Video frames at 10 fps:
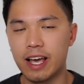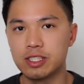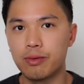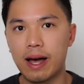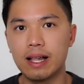
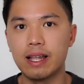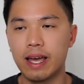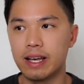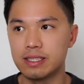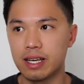as well
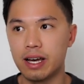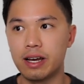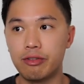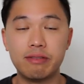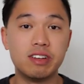as
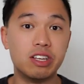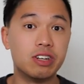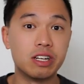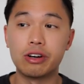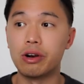revenue
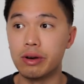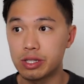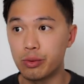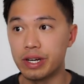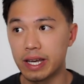didn't grow
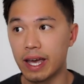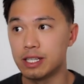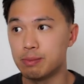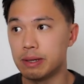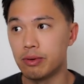as quick
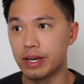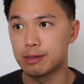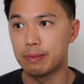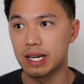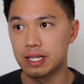as people
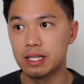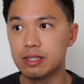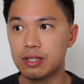expected.